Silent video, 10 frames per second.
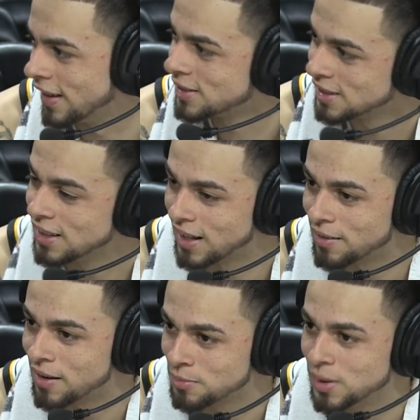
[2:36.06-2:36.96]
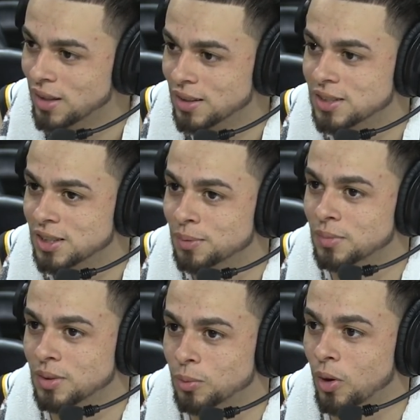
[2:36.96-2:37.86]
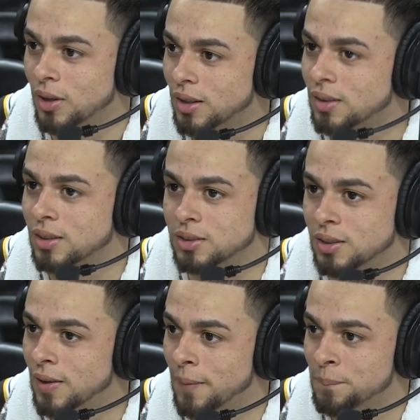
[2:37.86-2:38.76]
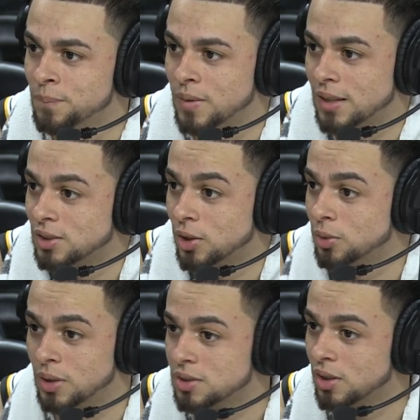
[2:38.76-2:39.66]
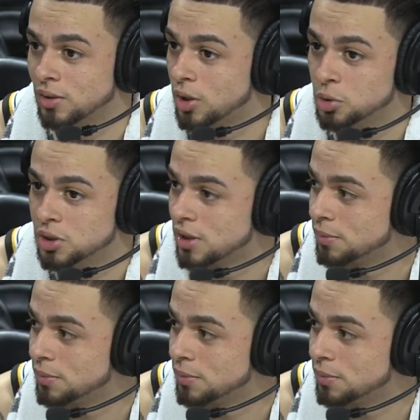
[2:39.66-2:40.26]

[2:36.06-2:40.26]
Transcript: I'll say that. I, have been in the gym working because that's all that's all coaches